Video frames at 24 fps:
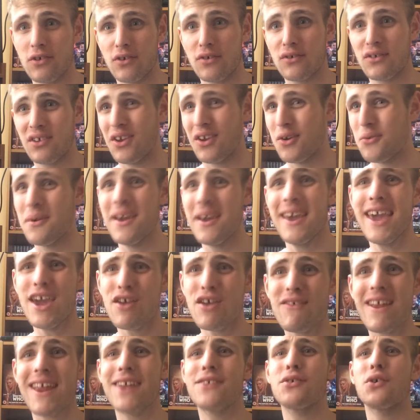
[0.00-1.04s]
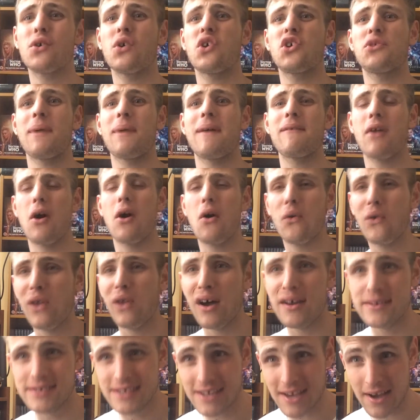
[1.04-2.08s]
Doctor Who. It really talks about the whole
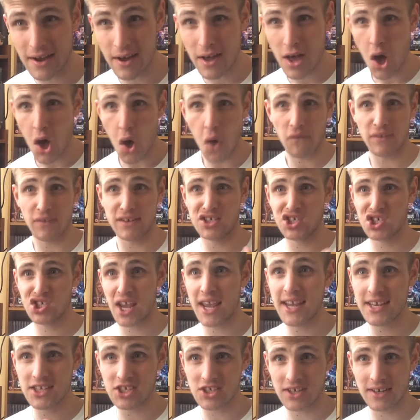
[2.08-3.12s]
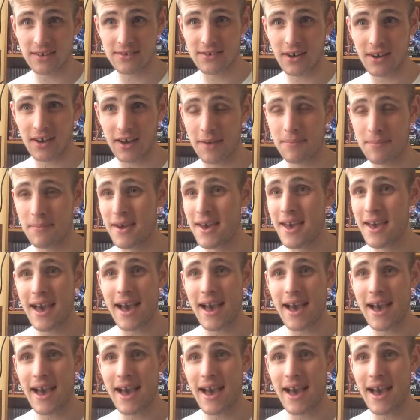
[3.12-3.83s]
idea of changing time,